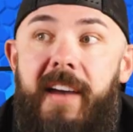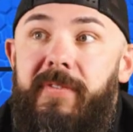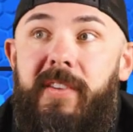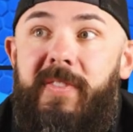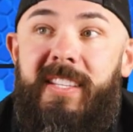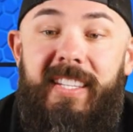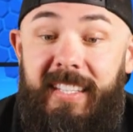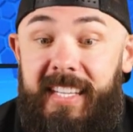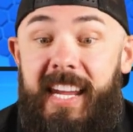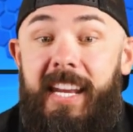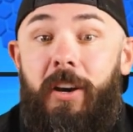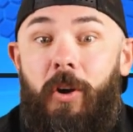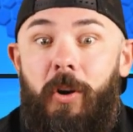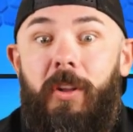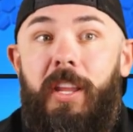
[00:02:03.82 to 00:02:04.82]
I've even
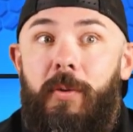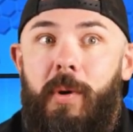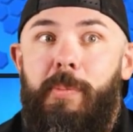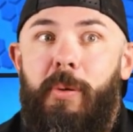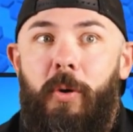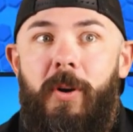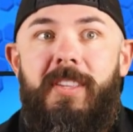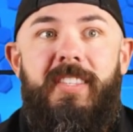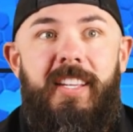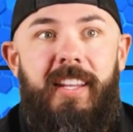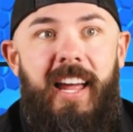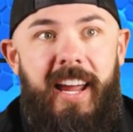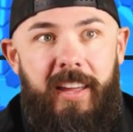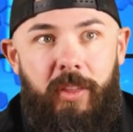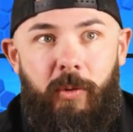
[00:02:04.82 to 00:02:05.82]
seen early reports and
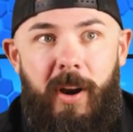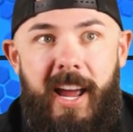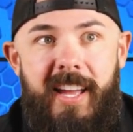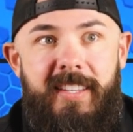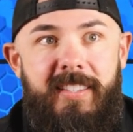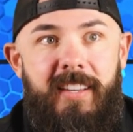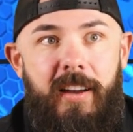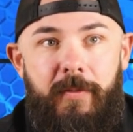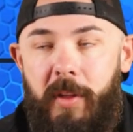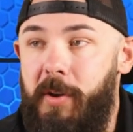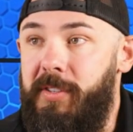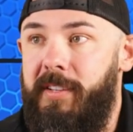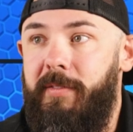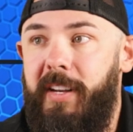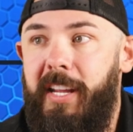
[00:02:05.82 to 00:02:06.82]
like threads of
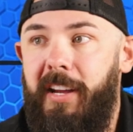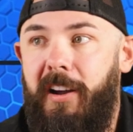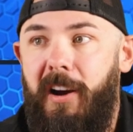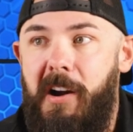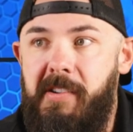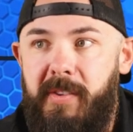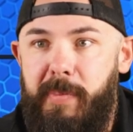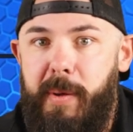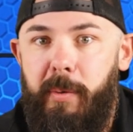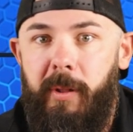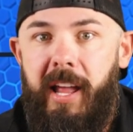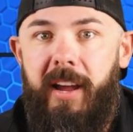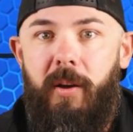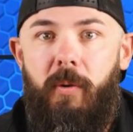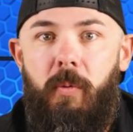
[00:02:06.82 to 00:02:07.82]
those NVIDIA cards and people are
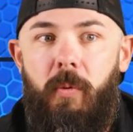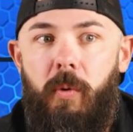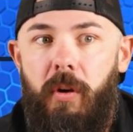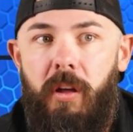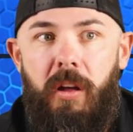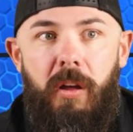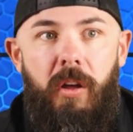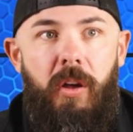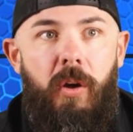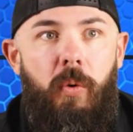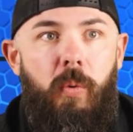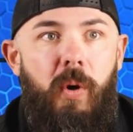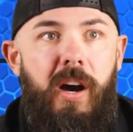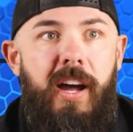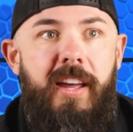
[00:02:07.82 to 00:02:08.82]
like,
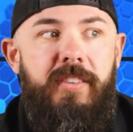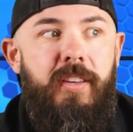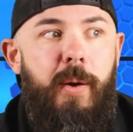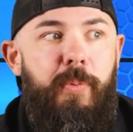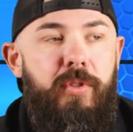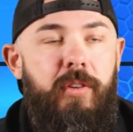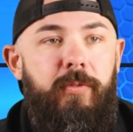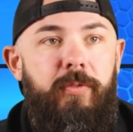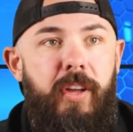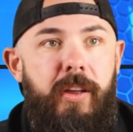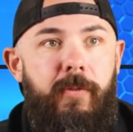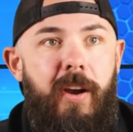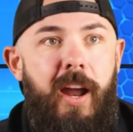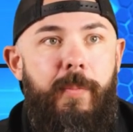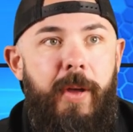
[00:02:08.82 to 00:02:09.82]
what is up with the
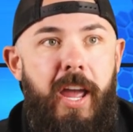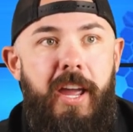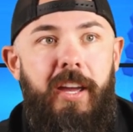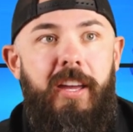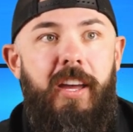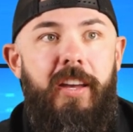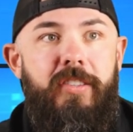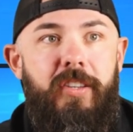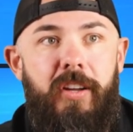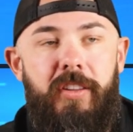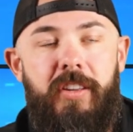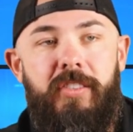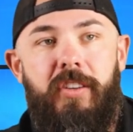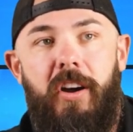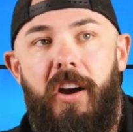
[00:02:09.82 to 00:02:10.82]
VRAM? 8 gigs on
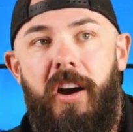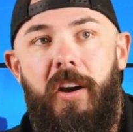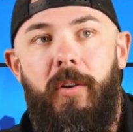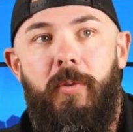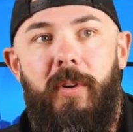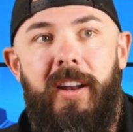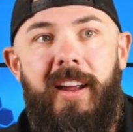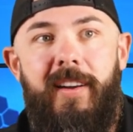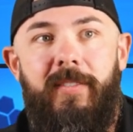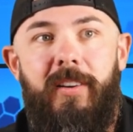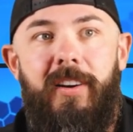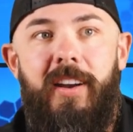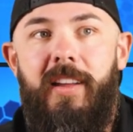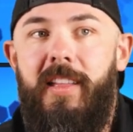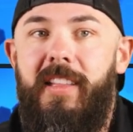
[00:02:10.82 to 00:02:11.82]
this card or
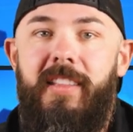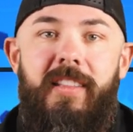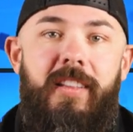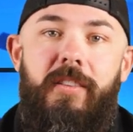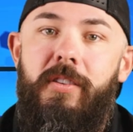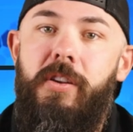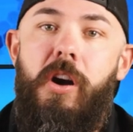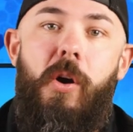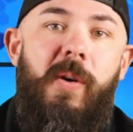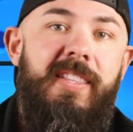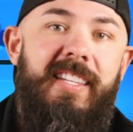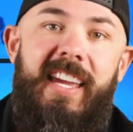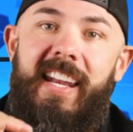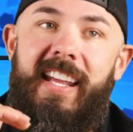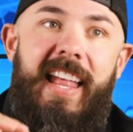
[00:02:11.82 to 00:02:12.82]
whatever. No
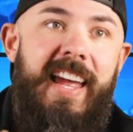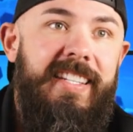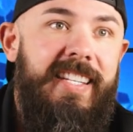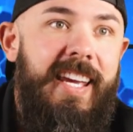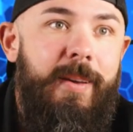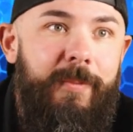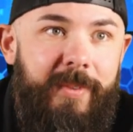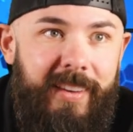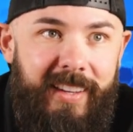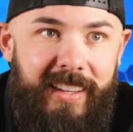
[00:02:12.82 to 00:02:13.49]
one's getting that deep.